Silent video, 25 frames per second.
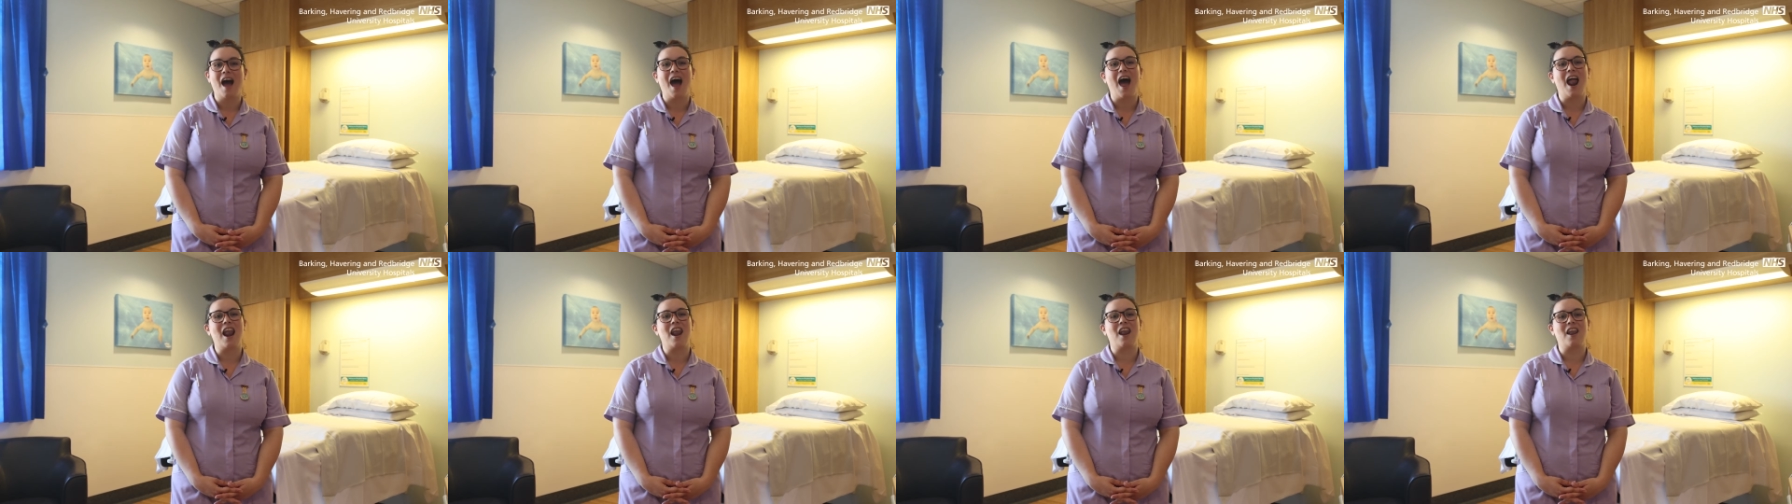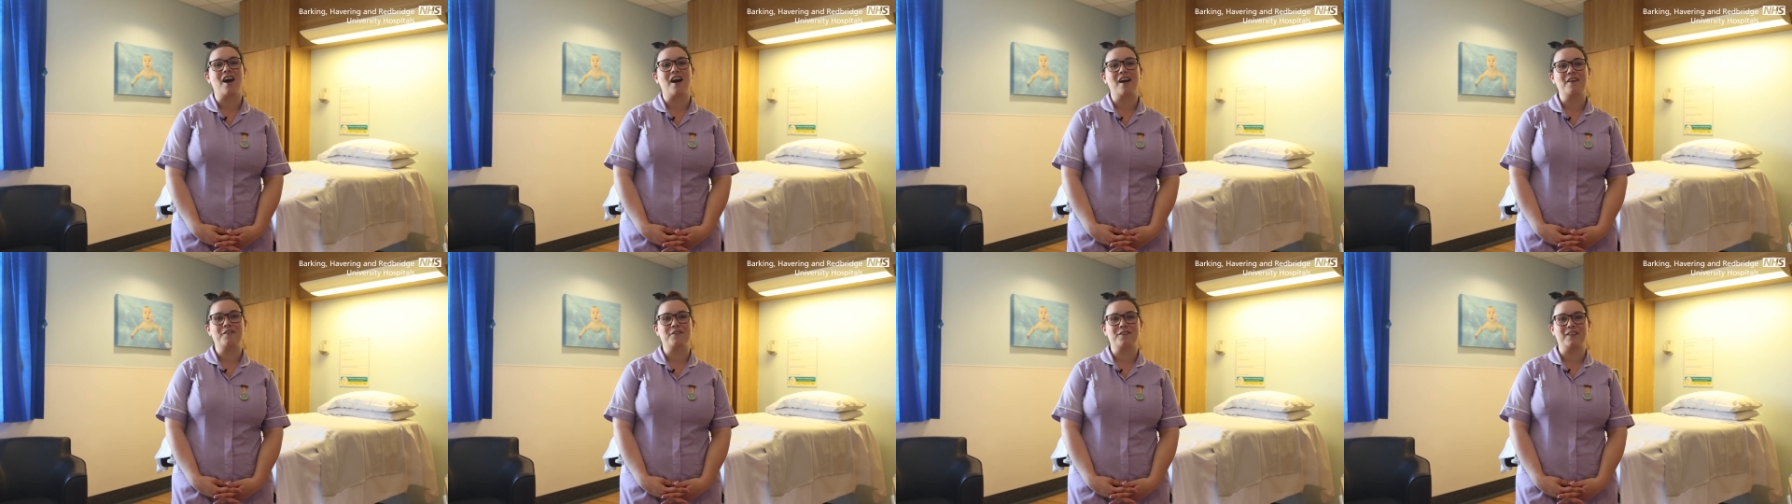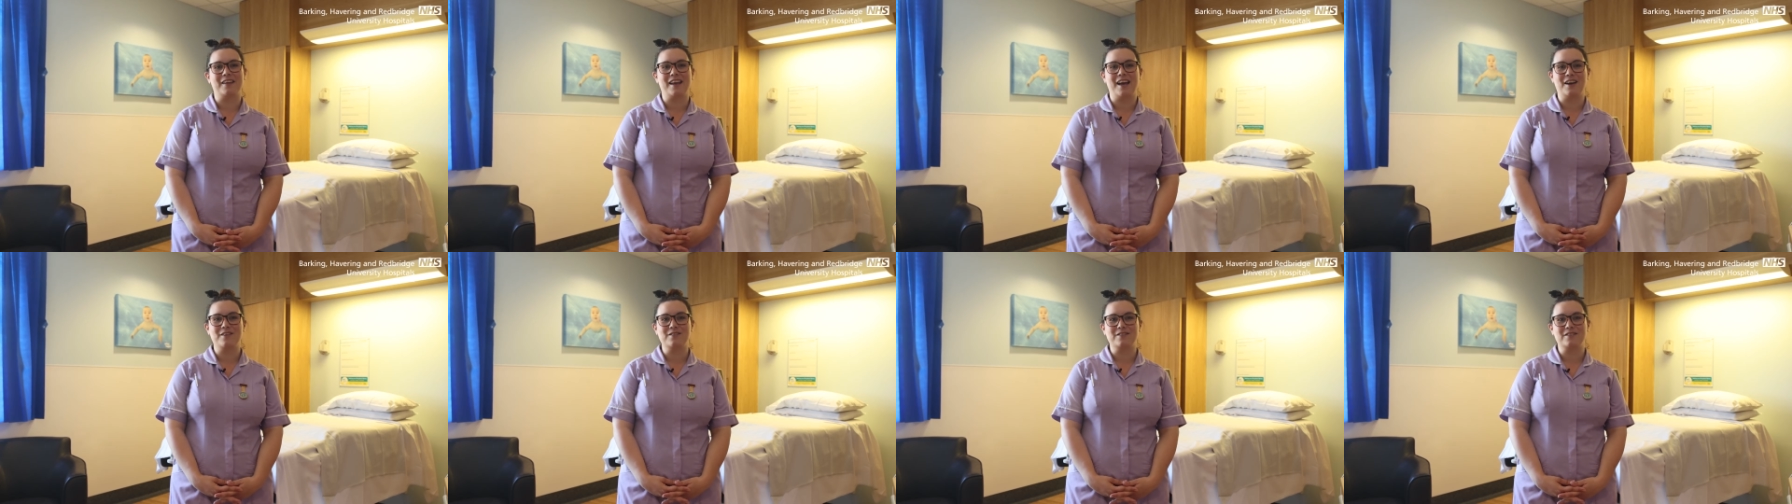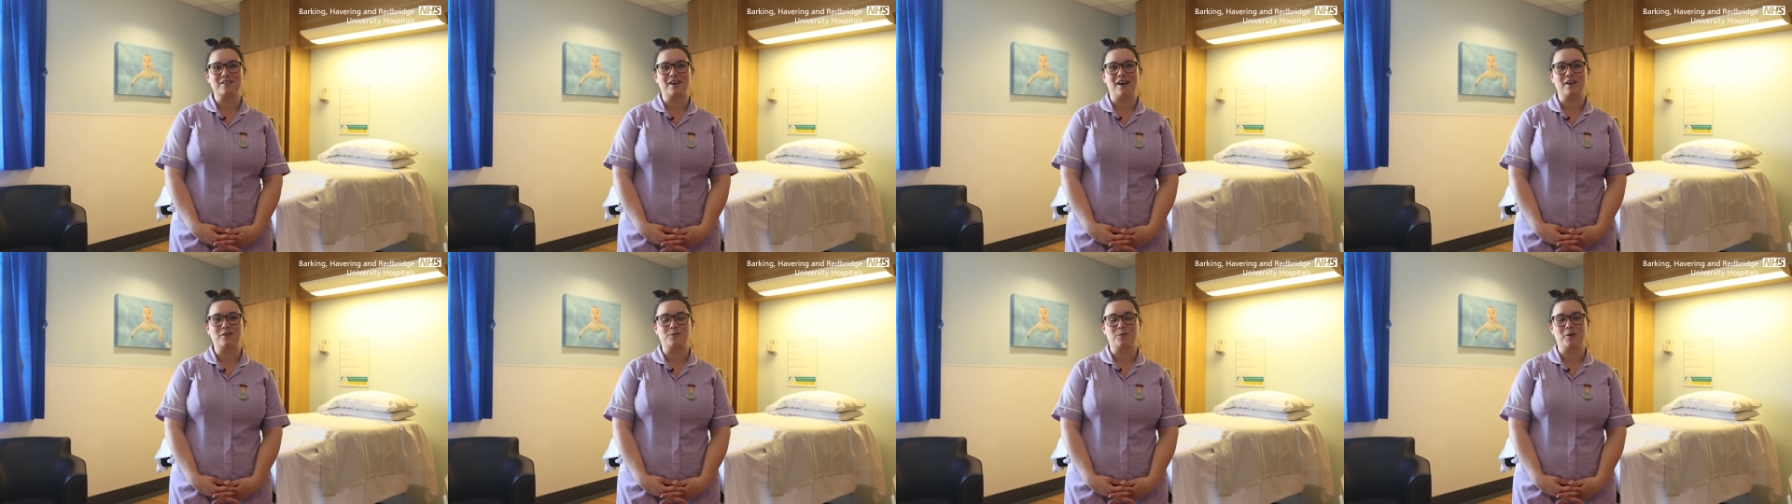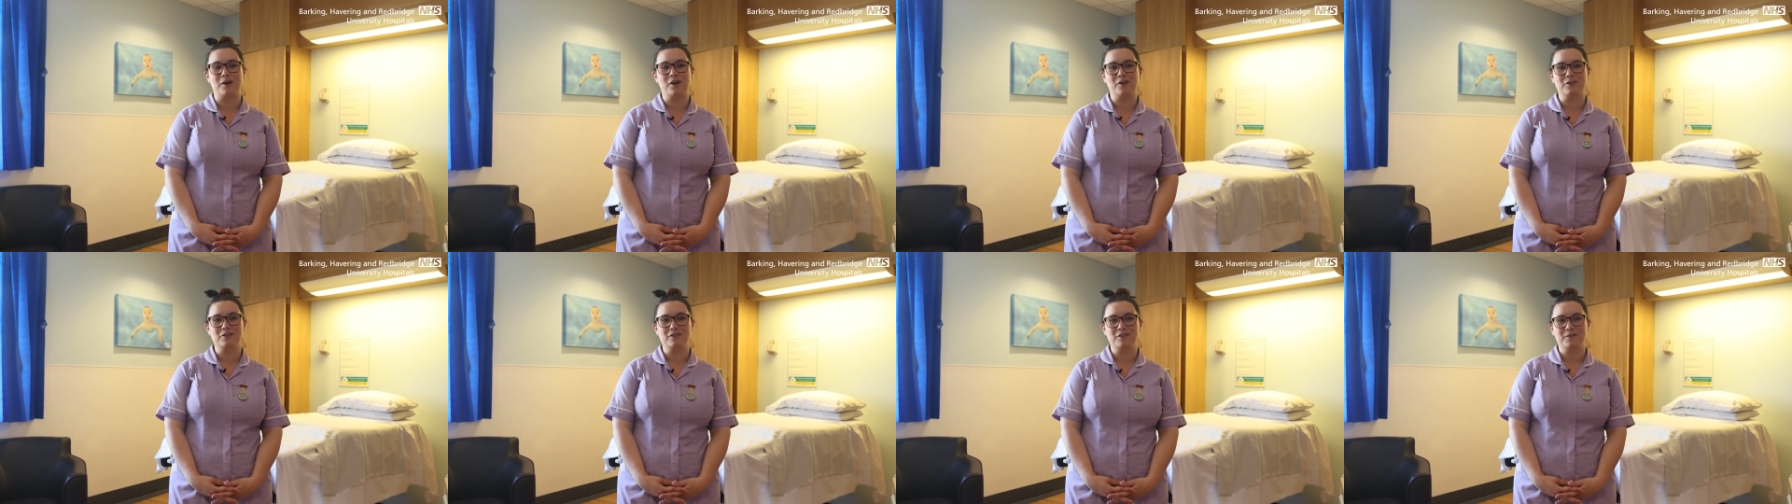and life on the outside
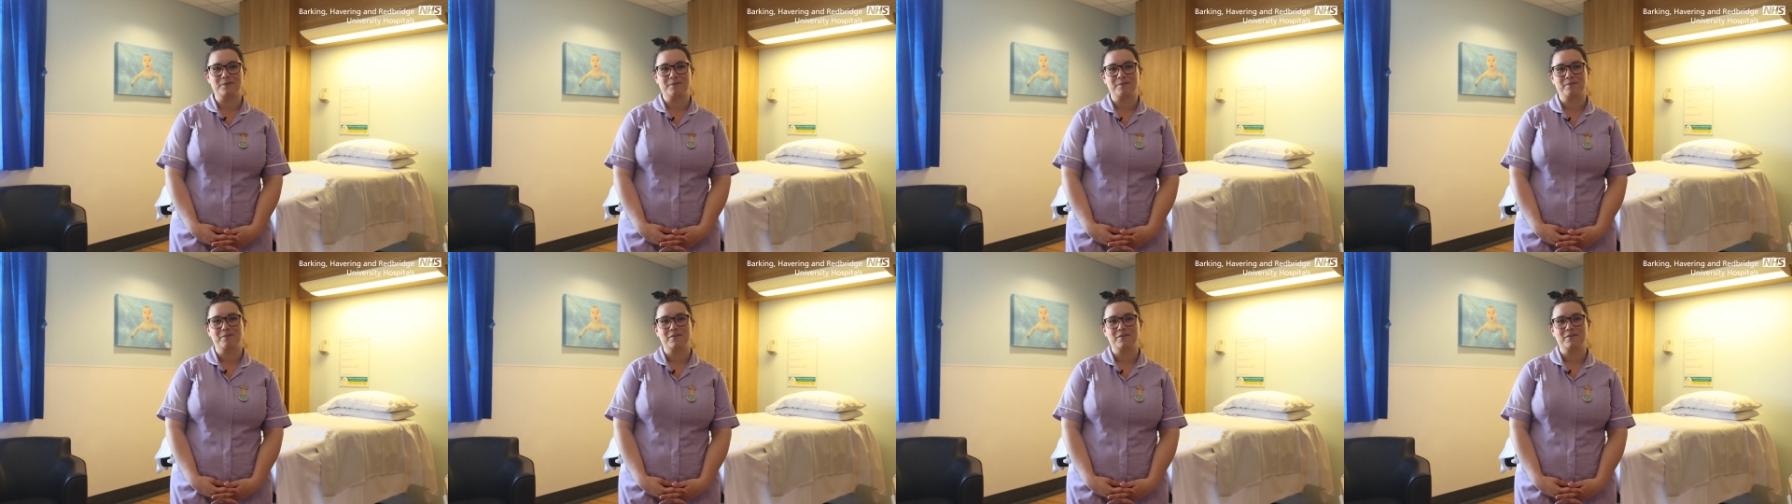world.